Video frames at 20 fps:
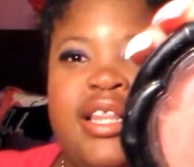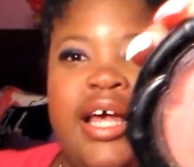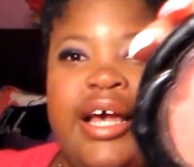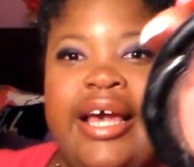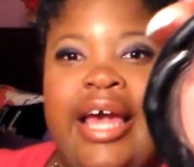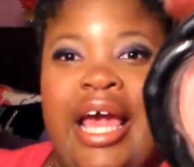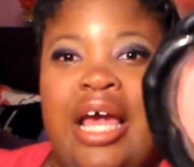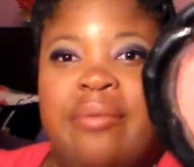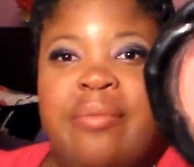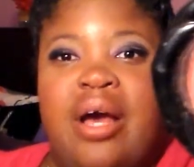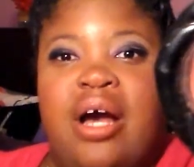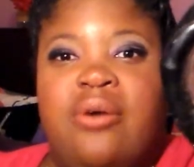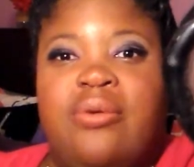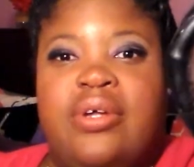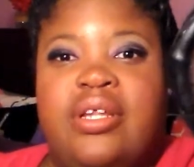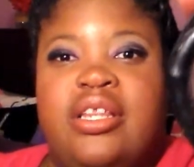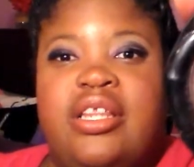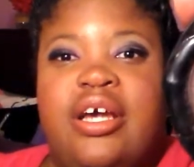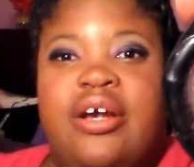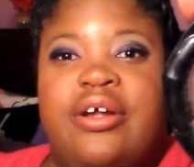they came out
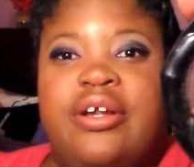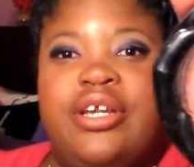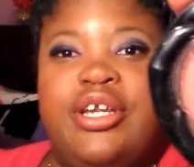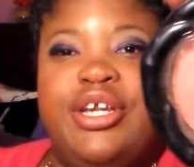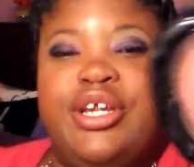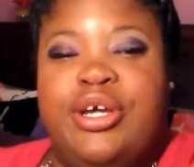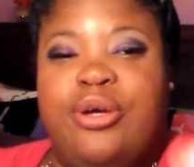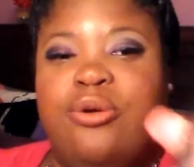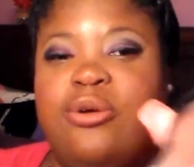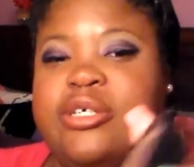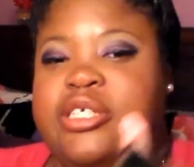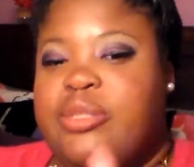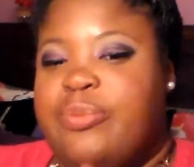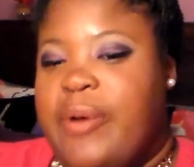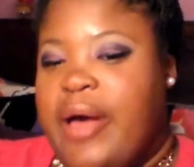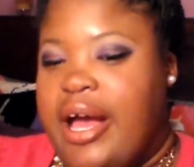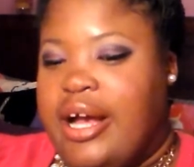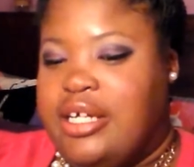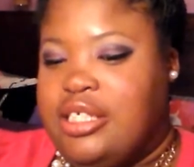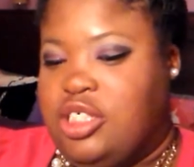with their
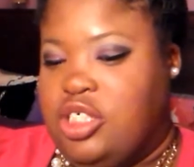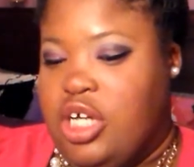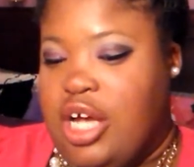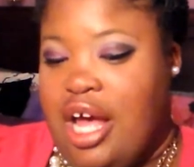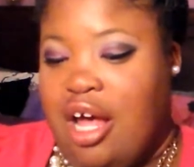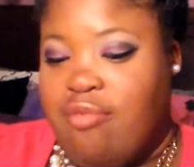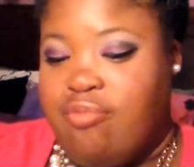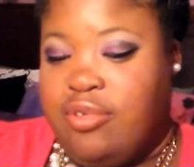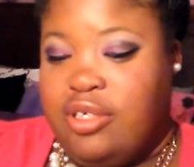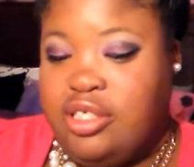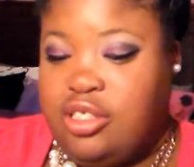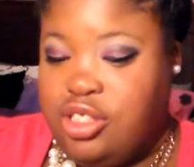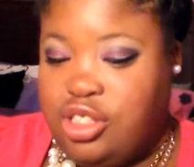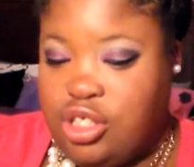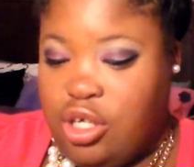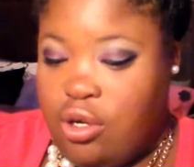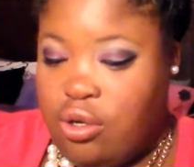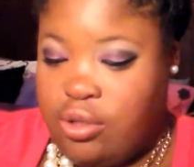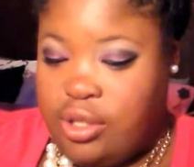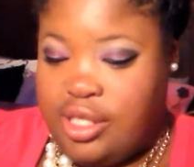newest packaging. I've
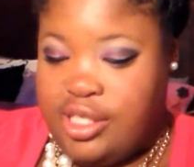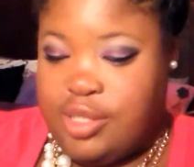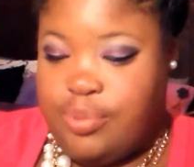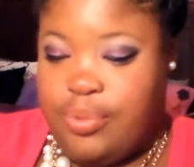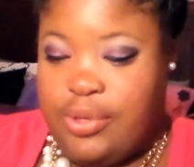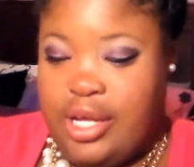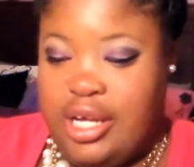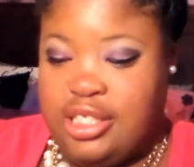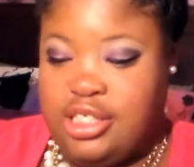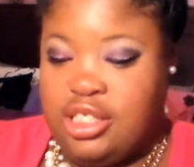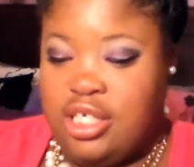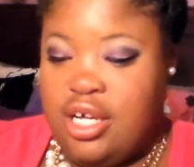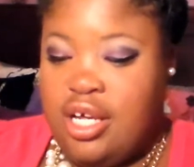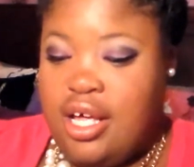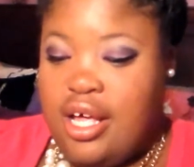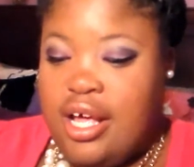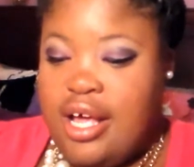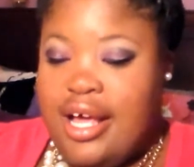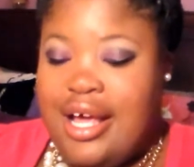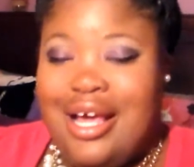shown this blush
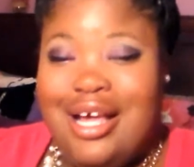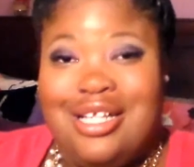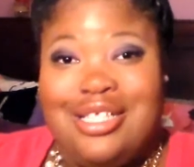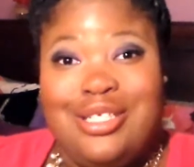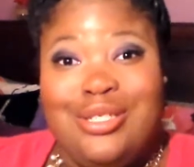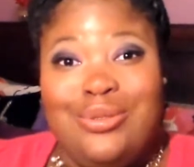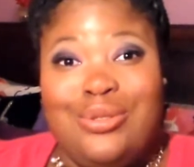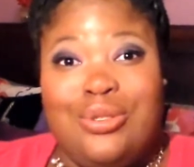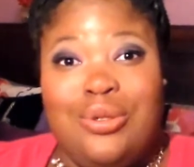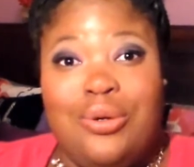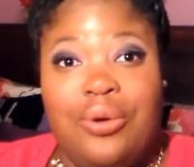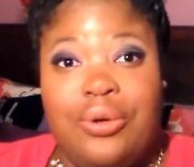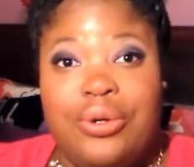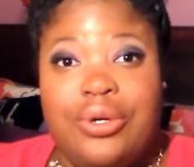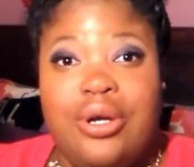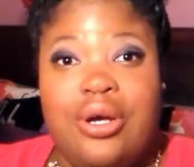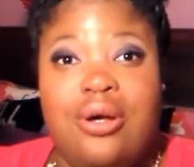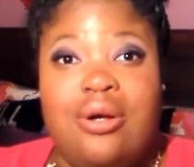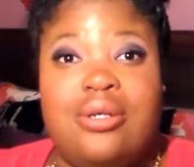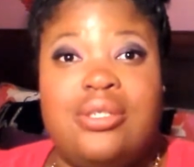in
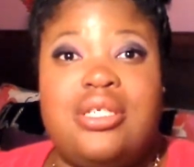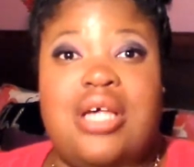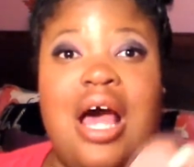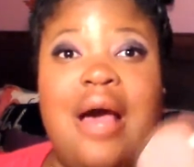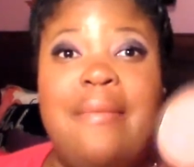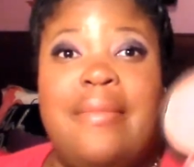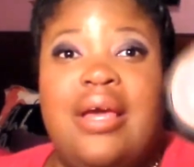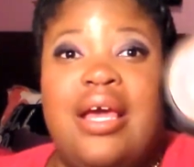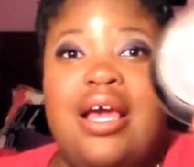tutorials. I